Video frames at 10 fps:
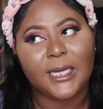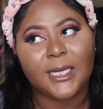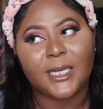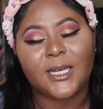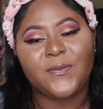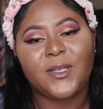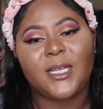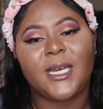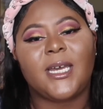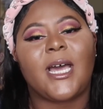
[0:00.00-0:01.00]
and i feel
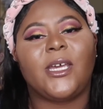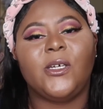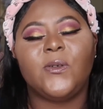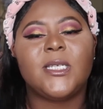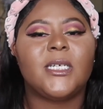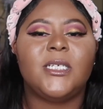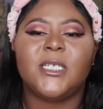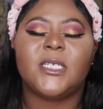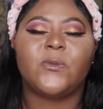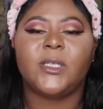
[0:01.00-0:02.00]
like i used to
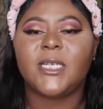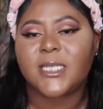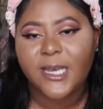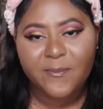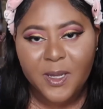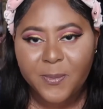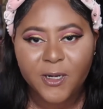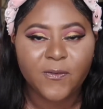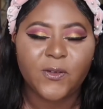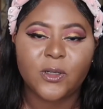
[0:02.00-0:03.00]
just really save my
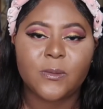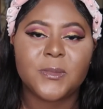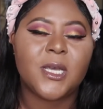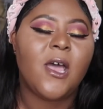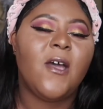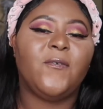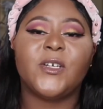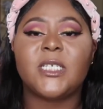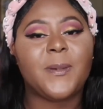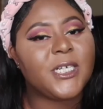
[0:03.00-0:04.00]
perfumes
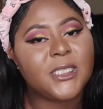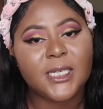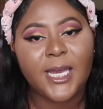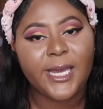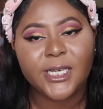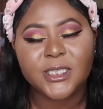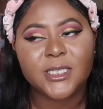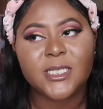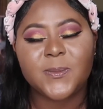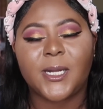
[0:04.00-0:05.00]
for special
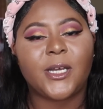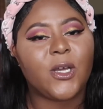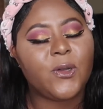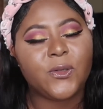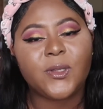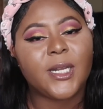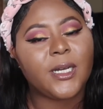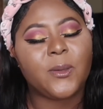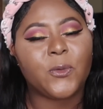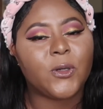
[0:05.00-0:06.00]
occasions, but I don't do that
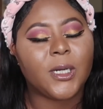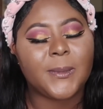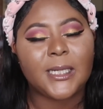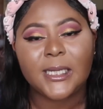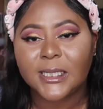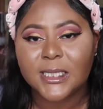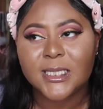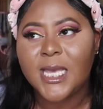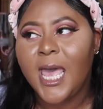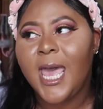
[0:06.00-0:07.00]
anymore
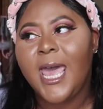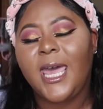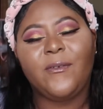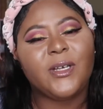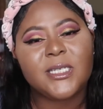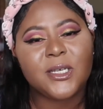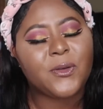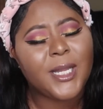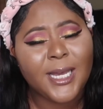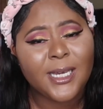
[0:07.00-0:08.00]
because every
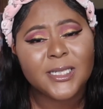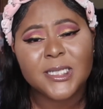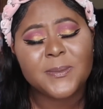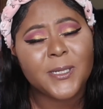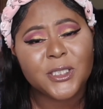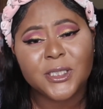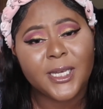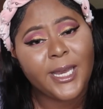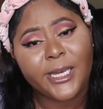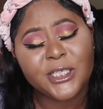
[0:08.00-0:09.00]
single day is a special
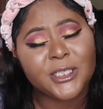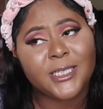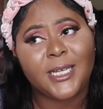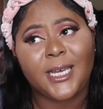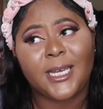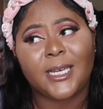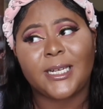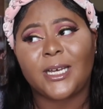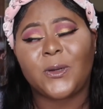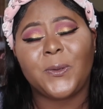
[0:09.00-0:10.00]
occasion
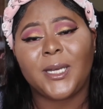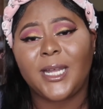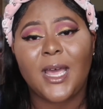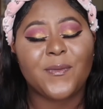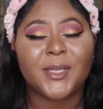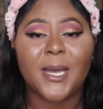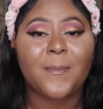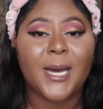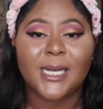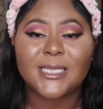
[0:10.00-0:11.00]
and I quit having
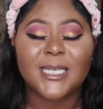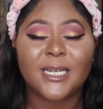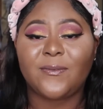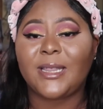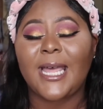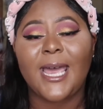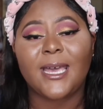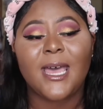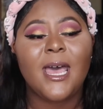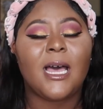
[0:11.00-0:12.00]
that mindset of
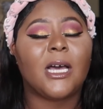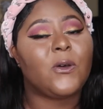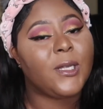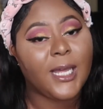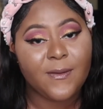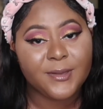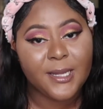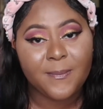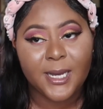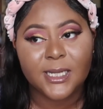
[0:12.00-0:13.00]
lack. I quit having
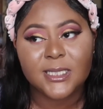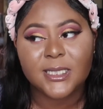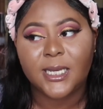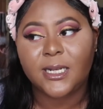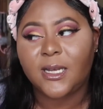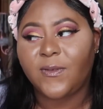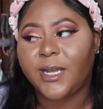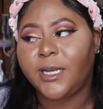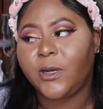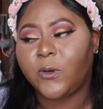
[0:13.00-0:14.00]
that mindset of
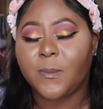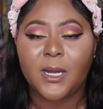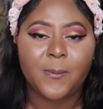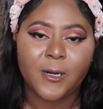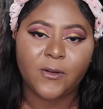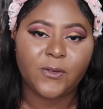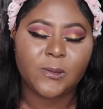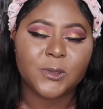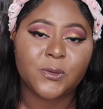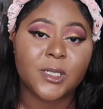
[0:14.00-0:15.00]
I need to wear my
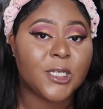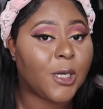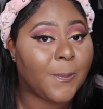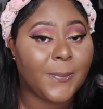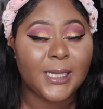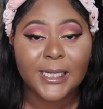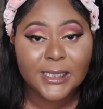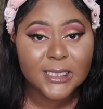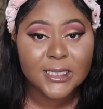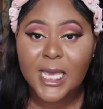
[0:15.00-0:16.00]
perfumes to a certain
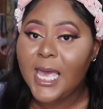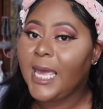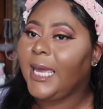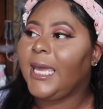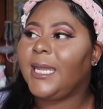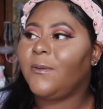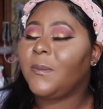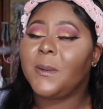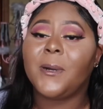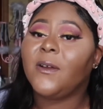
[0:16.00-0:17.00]
place and I
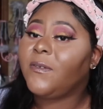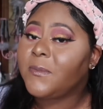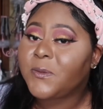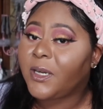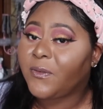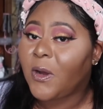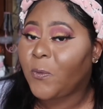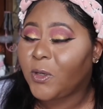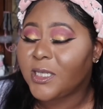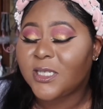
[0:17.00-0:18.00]
wear my perfumes whenever I
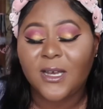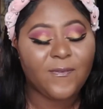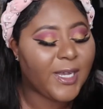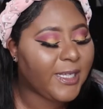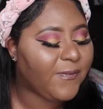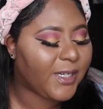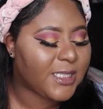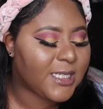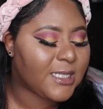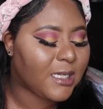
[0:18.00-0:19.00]
want. So I finally
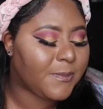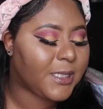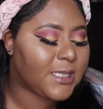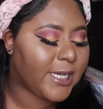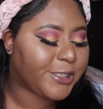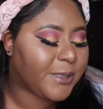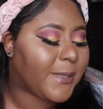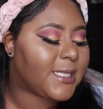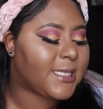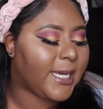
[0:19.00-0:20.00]
finished this up. This is actually
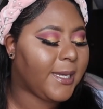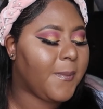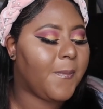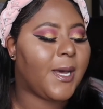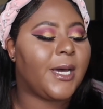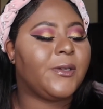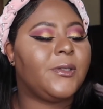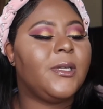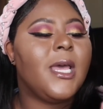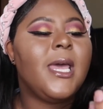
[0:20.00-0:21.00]
my second
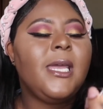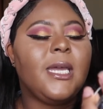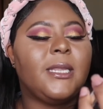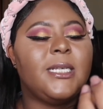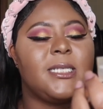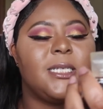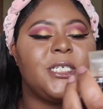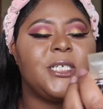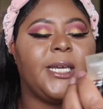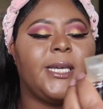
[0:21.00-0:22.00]
bottle and this is the
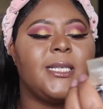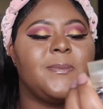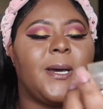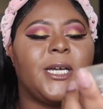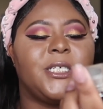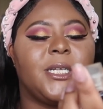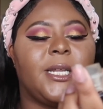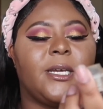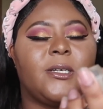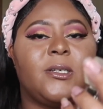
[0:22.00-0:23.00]
Chance by
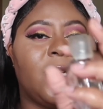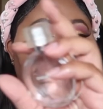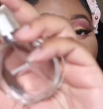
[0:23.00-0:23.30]
Chanel Eau